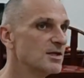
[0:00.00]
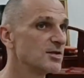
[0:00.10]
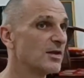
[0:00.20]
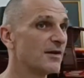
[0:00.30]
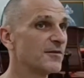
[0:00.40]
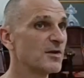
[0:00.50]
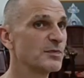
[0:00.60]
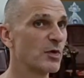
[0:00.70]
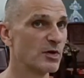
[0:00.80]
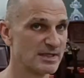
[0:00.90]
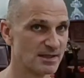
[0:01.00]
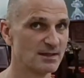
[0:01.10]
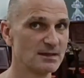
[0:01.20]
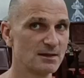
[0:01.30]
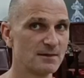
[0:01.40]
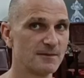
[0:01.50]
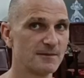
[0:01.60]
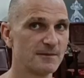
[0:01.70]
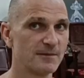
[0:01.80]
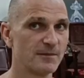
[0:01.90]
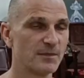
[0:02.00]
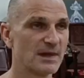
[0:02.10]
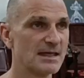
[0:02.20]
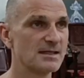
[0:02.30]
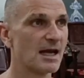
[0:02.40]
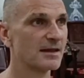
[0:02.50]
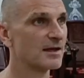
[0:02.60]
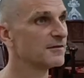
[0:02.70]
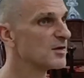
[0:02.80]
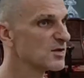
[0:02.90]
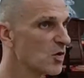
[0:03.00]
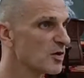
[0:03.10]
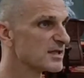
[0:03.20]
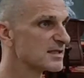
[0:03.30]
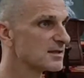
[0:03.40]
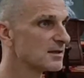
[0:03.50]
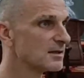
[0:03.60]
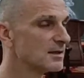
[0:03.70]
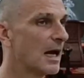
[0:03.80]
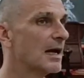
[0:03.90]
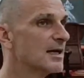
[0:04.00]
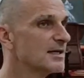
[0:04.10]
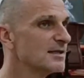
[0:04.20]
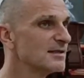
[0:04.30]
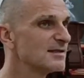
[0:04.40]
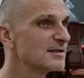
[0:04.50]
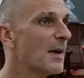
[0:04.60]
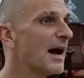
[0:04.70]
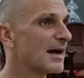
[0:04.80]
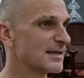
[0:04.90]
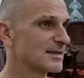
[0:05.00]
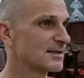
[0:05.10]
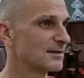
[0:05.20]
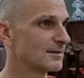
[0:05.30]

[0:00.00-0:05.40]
So that first person is like that first horse. Smart.